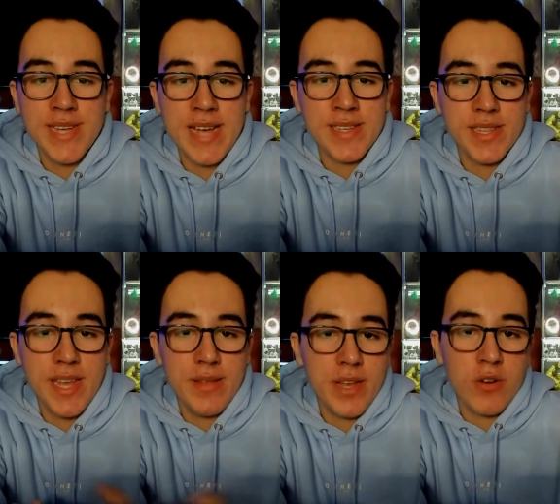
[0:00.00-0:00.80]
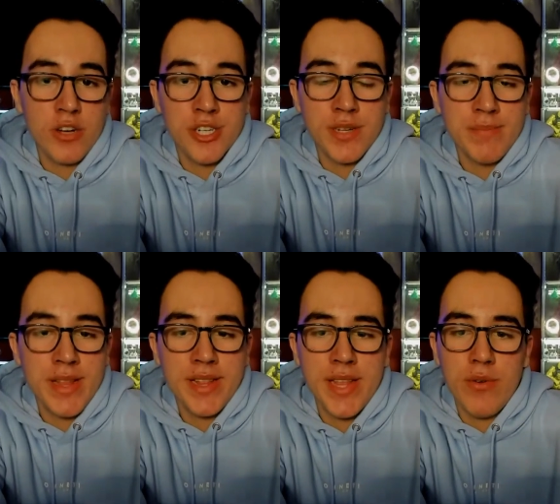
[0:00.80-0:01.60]
task, and they crushed it.
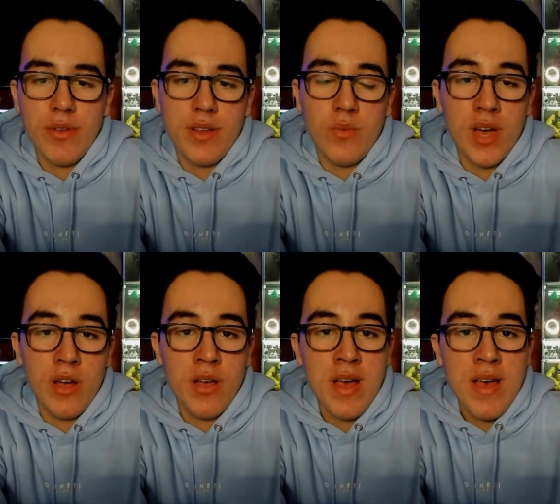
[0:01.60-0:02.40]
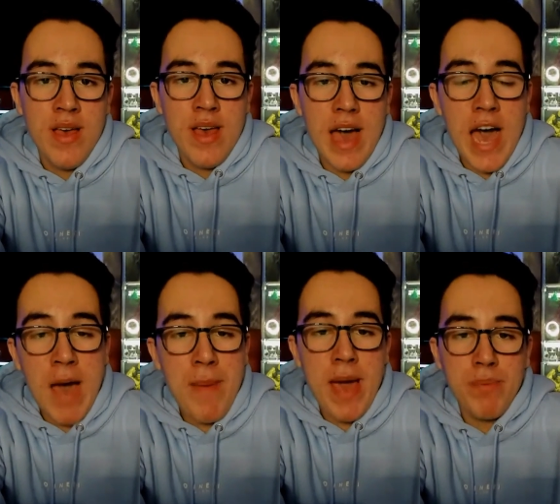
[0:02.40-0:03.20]
I think they really did well.
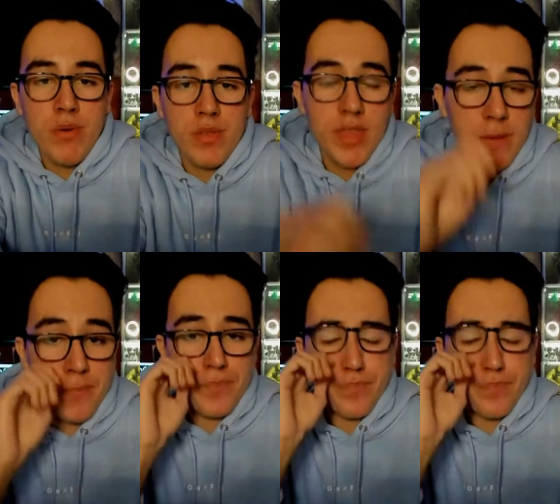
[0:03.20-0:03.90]
I'm happy with it.